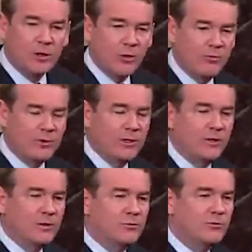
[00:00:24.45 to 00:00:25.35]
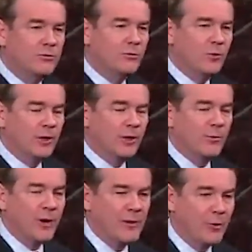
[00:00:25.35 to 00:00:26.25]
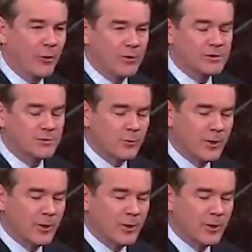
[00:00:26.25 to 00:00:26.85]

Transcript: over the years to work in a bipartisan